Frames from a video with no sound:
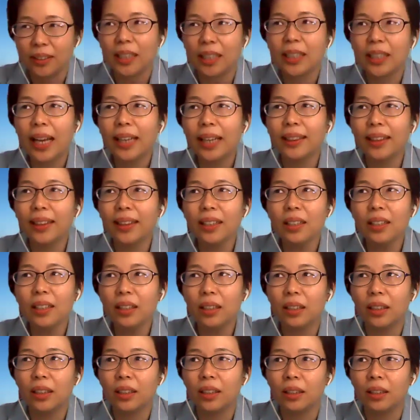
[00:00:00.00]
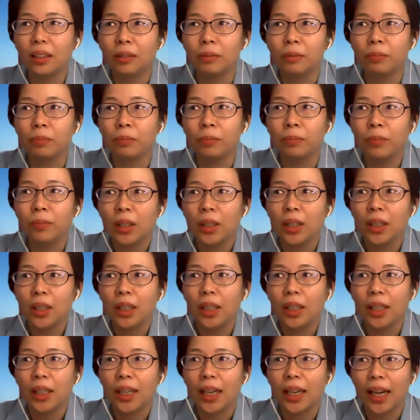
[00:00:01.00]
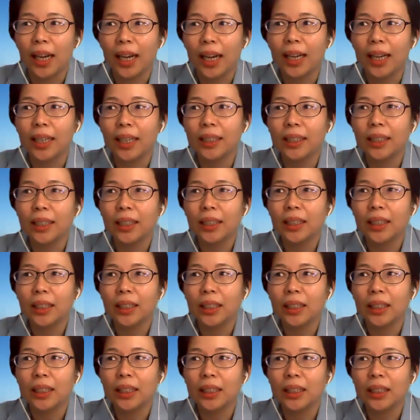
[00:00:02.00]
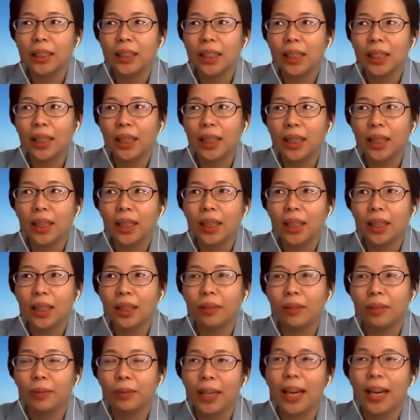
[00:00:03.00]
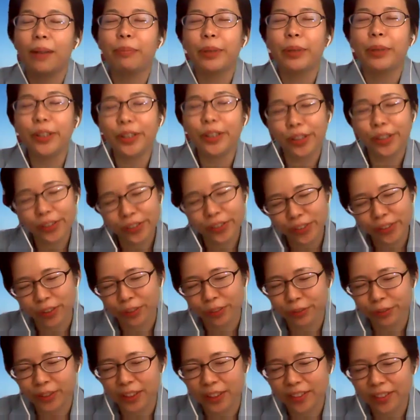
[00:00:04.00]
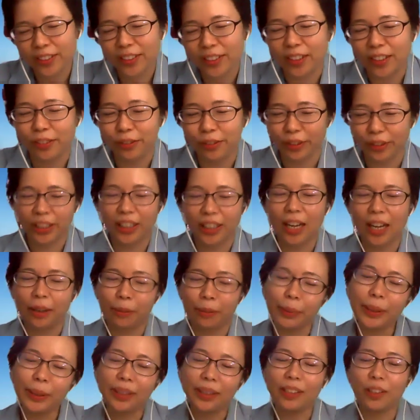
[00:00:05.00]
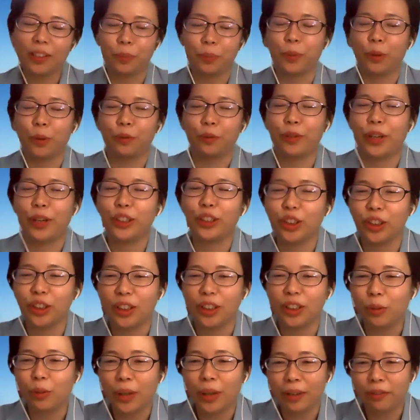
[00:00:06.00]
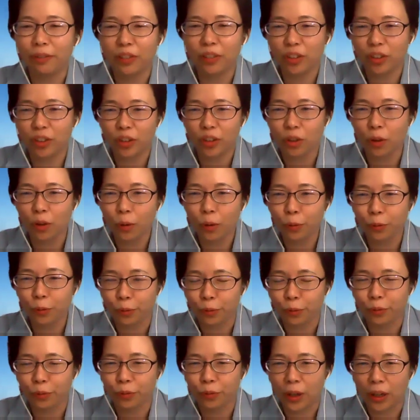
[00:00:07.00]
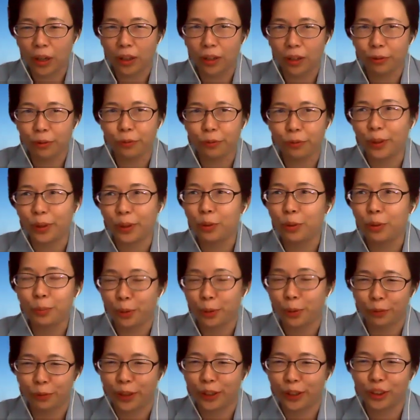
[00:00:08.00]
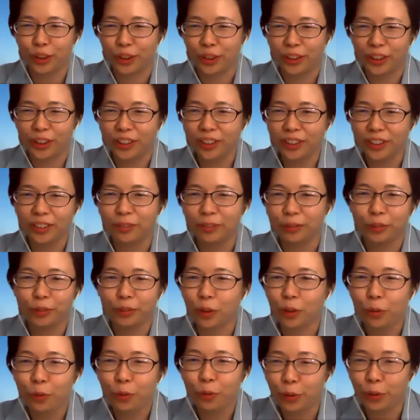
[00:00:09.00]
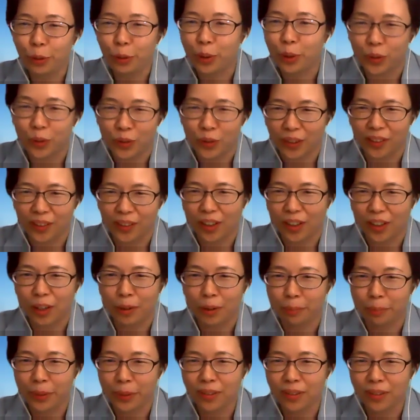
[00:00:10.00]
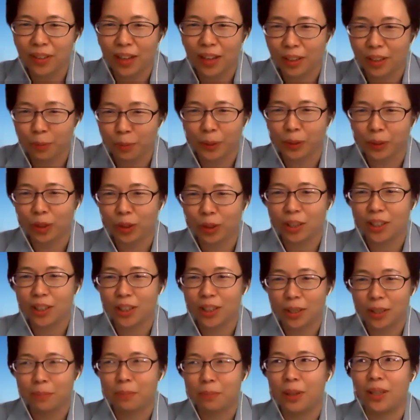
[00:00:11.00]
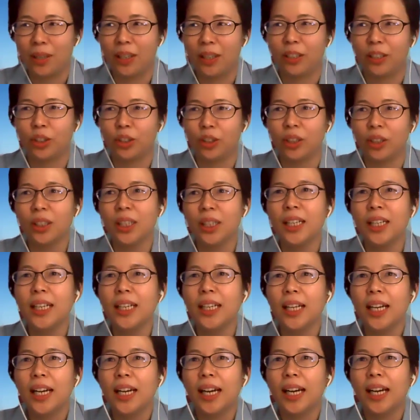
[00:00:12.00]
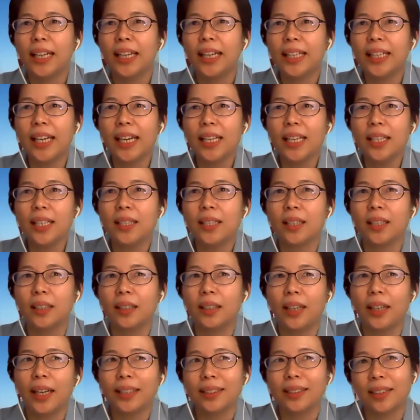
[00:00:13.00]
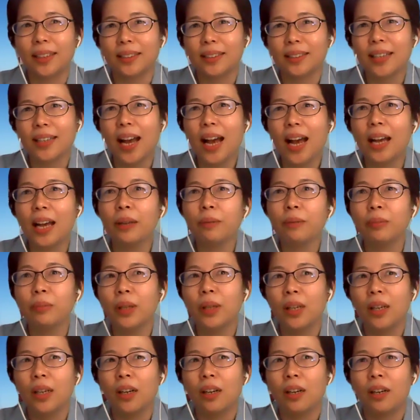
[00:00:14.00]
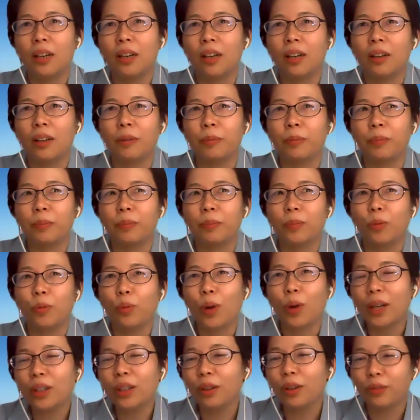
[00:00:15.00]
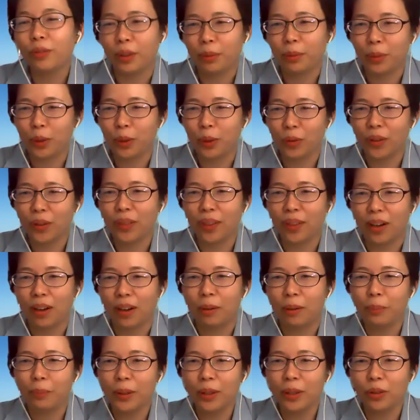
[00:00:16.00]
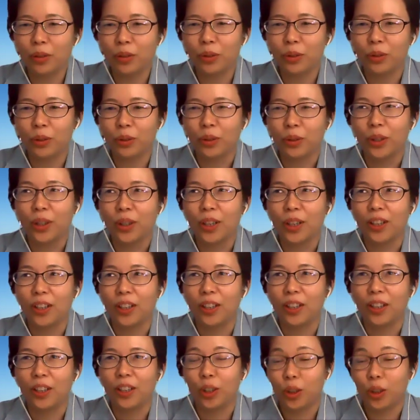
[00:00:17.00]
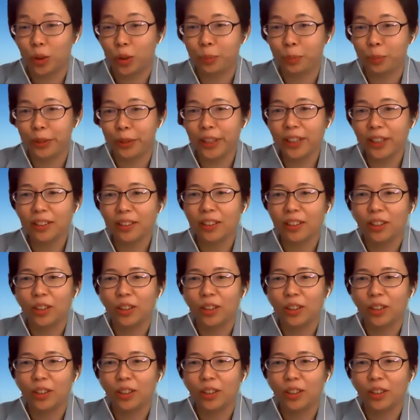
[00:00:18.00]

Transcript: and I think I yeah, because of this career, I mean this professional, we have so few professionals, so few music therapists, especially in Malaysia. I guess at that time, one of the music therapists, Guprit,